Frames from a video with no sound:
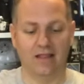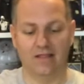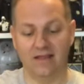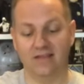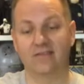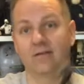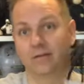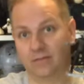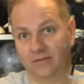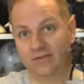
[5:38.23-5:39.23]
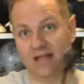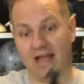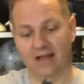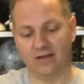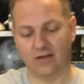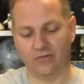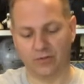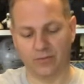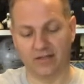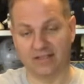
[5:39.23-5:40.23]
this stand does
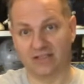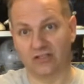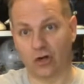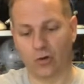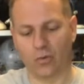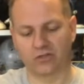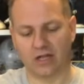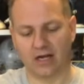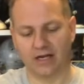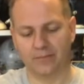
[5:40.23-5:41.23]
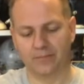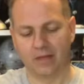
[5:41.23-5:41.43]
really well. It says Star Wars on it.